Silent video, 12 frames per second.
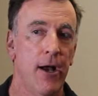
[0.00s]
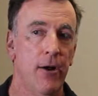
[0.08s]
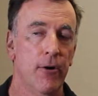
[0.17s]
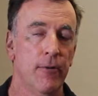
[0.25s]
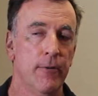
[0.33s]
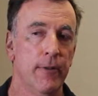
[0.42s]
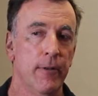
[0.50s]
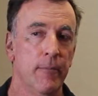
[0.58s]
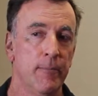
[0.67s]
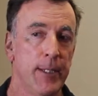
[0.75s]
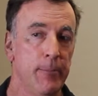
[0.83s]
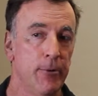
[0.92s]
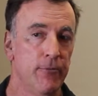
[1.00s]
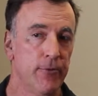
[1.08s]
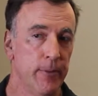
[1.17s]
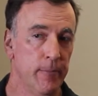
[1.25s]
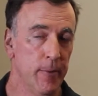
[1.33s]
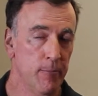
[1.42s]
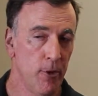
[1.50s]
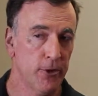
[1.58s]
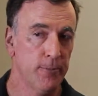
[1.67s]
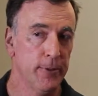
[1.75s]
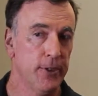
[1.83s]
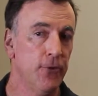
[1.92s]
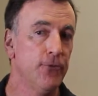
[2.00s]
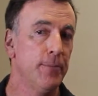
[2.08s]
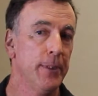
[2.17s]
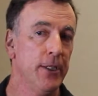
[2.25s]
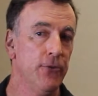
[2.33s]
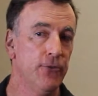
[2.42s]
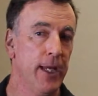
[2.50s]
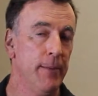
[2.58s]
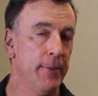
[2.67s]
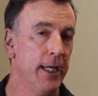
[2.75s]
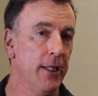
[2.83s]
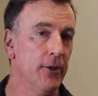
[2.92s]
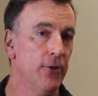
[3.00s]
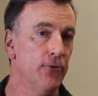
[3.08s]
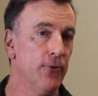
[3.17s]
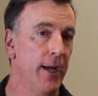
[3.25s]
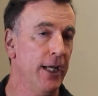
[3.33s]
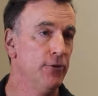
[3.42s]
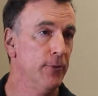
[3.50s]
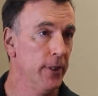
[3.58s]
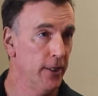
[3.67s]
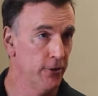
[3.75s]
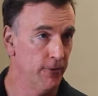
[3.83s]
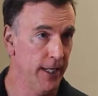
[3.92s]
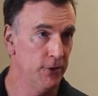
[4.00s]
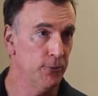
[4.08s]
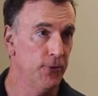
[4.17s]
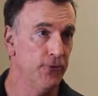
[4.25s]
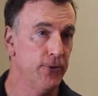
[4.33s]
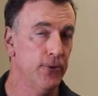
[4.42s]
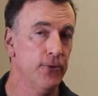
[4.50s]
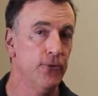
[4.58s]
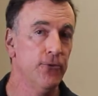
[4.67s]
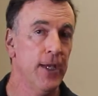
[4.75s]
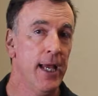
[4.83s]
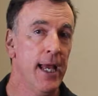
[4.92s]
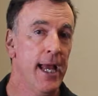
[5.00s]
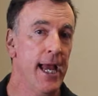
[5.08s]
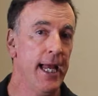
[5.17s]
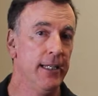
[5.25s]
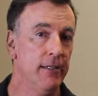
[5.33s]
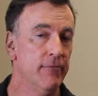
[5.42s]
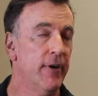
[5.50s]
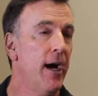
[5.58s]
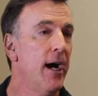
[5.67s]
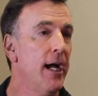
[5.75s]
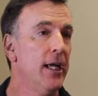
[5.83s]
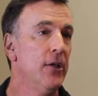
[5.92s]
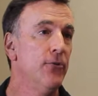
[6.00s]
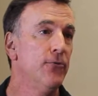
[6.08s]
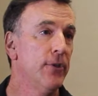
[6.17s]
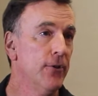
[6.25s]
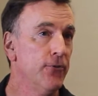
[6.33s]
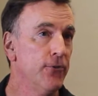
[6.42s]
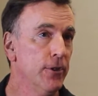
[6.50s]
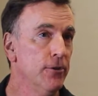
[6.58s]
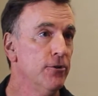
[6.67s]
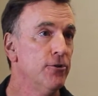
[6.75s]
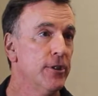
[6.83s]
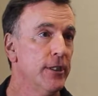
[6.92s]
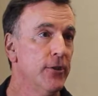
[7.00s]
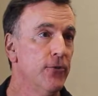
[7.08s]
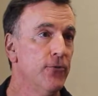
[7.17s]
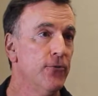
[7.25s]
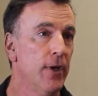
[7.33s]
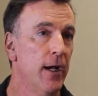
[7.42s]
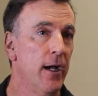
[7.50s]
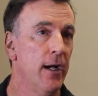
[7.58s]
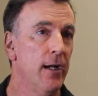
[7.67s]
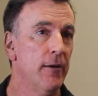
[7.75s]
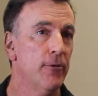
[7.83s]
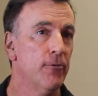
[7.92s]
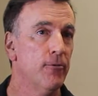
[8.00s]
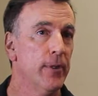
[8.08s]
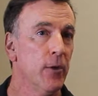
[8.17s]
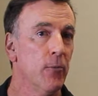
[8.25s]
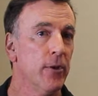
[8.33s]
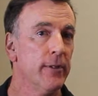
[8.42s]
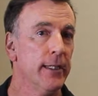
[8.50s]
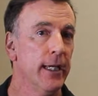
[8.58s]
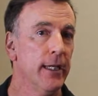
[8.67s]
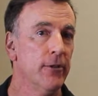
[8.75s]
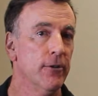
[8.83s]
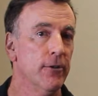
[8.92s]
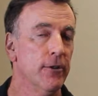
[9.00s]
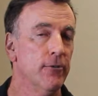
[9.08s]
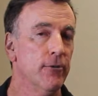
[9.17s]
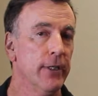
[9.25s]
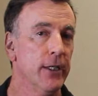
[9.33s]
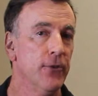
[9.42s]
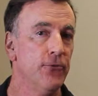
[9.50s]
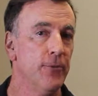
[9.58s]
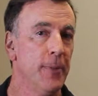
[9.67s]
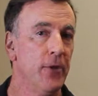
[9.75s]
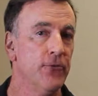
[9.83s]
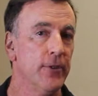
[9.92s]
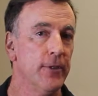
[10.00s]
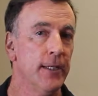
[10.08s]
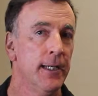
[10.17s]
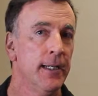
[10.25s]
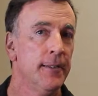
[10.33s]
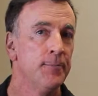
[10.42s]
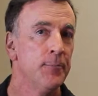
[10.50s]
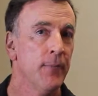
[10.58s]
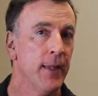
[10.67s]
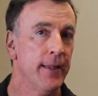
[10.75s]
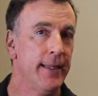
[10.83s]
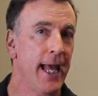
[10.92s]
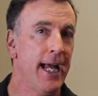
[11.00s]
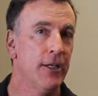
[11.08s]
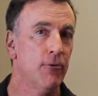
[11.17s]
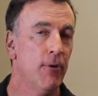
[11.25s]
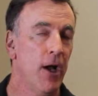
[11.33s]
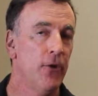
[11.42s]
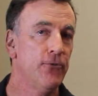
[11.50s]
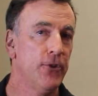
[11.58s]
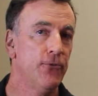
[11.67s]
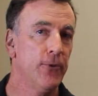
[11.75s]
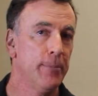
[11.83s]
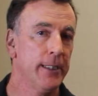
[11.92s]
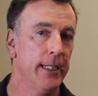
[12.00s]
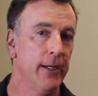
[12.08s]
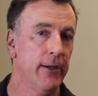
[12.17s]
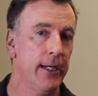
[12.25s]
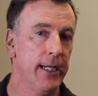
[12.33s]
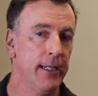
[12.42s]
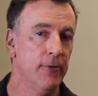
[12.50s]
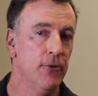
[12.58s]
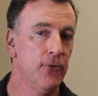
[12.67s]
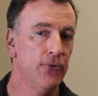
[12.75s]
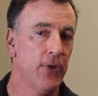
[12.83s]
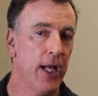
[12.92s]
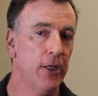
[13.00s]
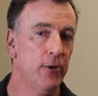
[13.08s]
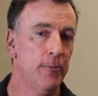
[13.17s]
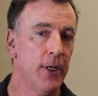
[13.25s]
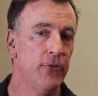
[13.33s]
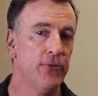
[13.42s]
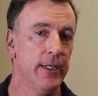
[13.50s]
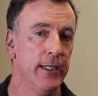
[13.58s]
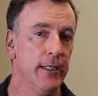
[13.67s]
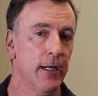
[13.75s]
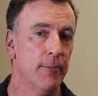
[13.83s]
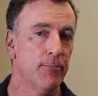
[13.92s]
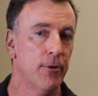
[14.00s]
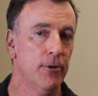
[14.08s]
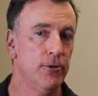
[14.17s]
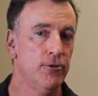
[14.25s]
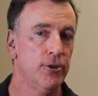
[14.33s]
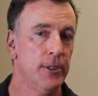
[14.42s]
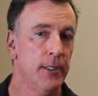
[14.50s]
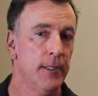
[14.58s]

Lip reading: how people from multiple disciplines came together as graduate, undergraduate students and devised solutions through their work together during the semester. That cross-disciplinary silo-busting approach